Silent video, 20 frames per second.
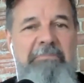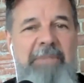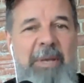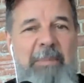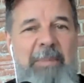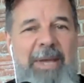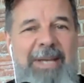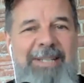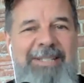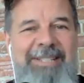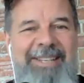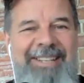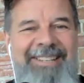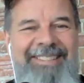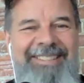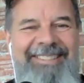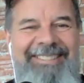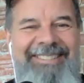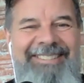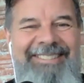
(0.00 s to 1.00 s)
amazing
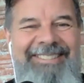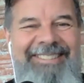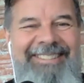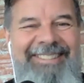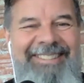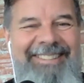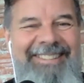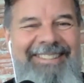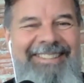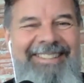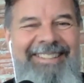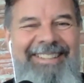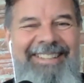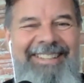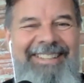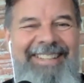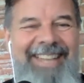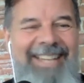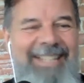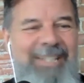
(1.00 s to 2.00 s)

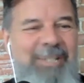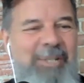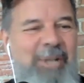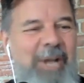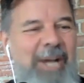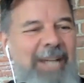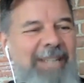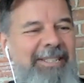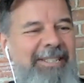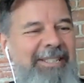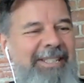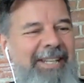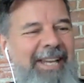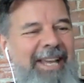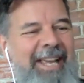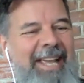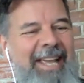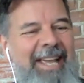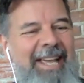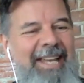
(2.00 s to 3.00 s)
thanks josh
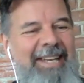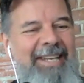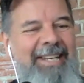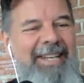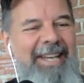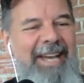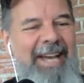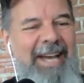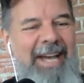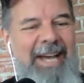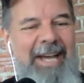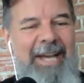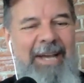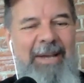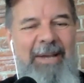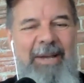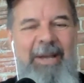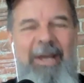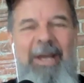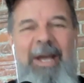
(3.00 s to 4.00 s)
and yeah. uh,
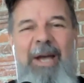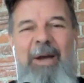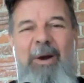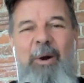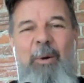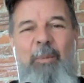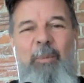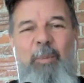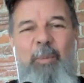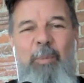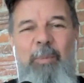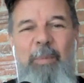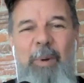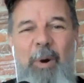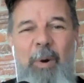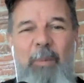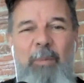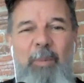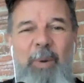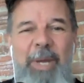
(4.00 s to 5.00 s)
i hope
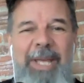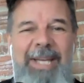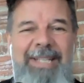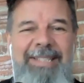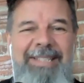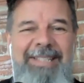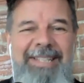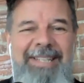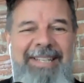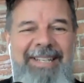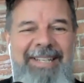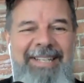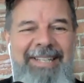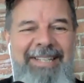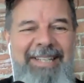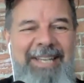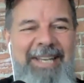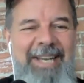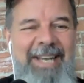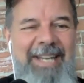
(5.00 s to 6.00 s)
hope we get to
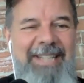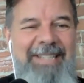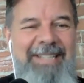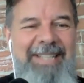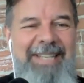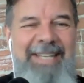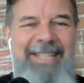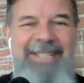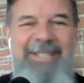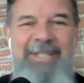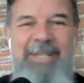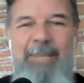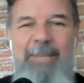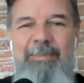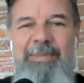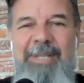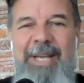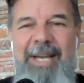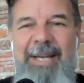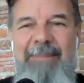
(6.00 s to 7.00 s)
connect again
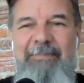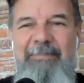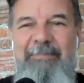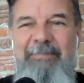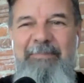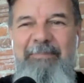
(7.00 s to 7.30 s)
sometime